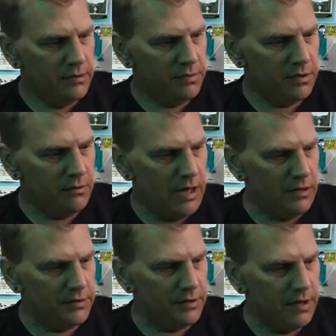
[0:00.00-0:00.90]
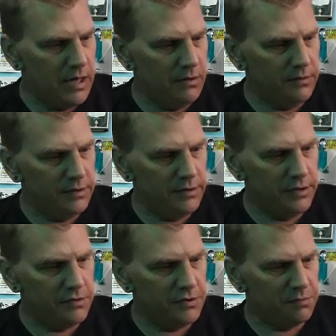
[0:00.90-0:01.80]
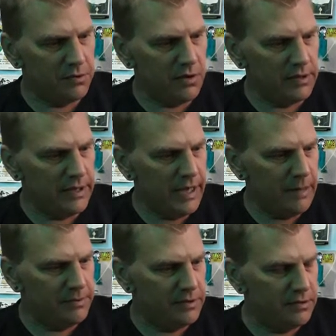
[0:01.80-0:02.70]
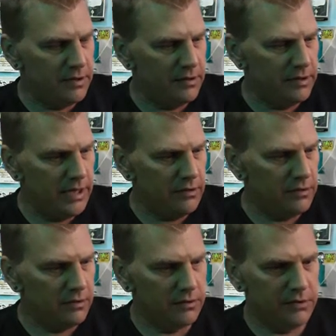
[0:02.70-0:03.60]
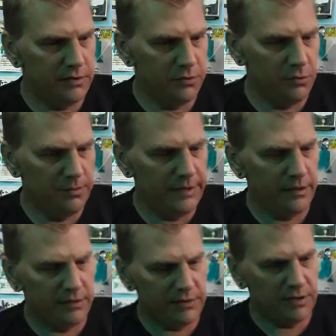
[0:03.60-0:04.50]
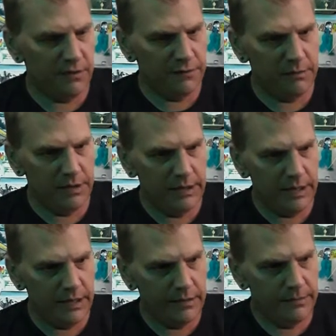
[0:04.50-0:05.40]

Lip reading: Put ground to ground, and they just put all the caps in that little tube there. Stuff them in there.